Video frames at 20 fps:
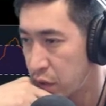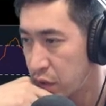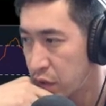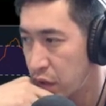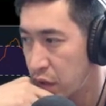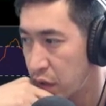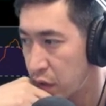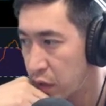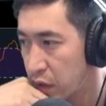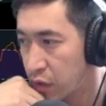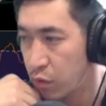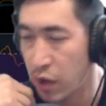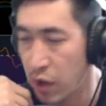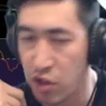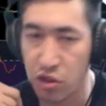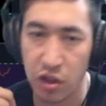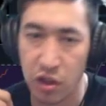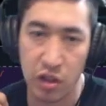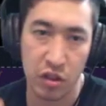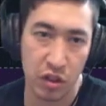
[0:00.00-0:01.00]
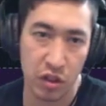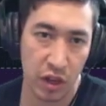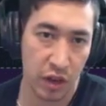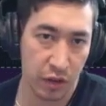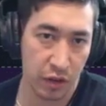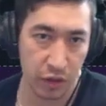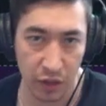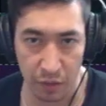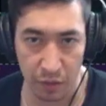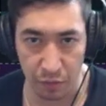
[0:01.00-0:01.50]
Yeah. Questions?
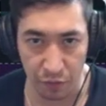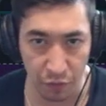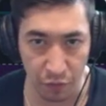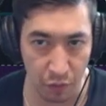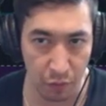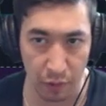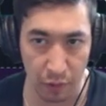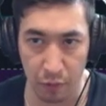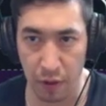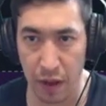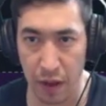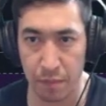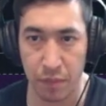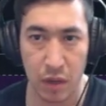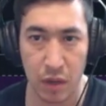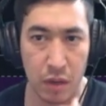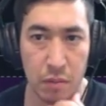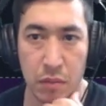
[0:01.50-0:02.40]
Yeah. Before we wrap up.